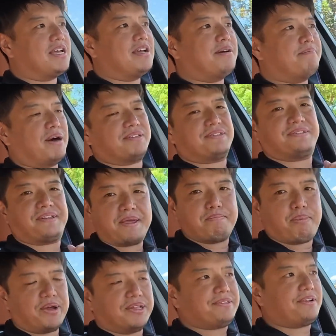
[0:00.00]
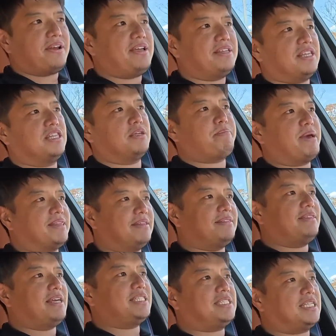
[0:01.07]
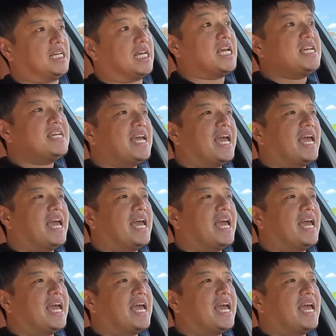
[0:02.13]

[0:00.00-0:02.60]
about 3.3 in independent testing.